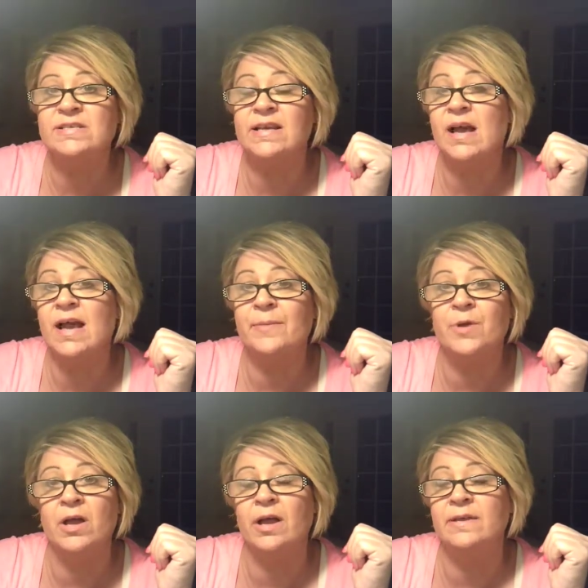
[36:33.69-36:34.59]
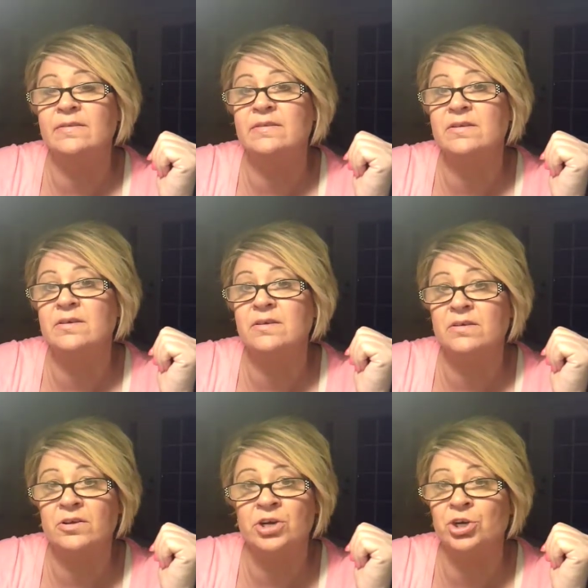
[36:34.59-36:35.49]
the guy behind the
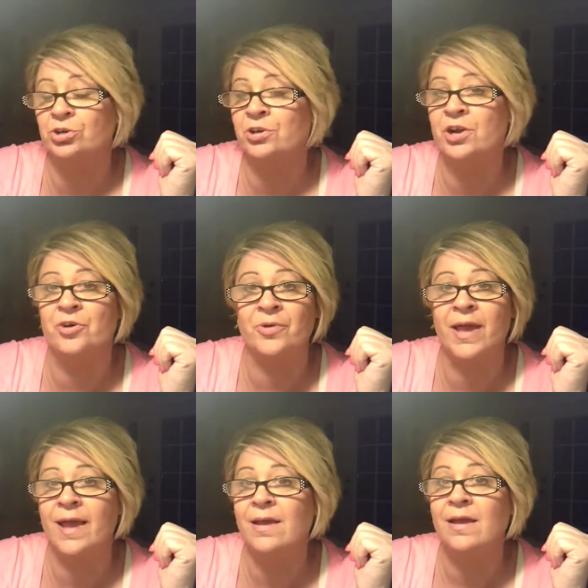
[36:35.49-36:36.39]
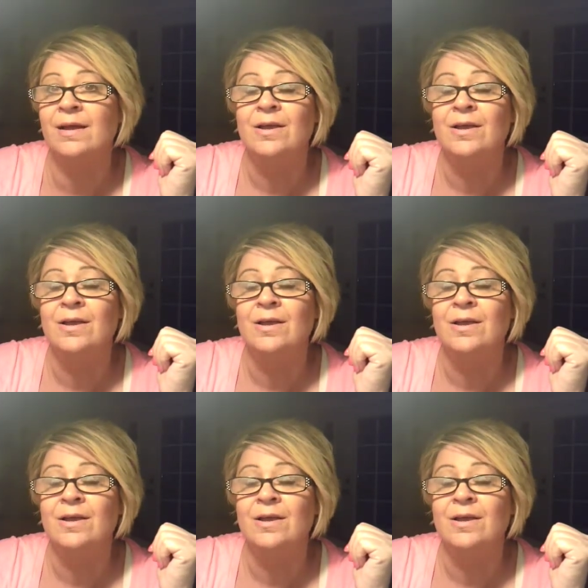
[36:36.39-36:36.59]
curtain, okay?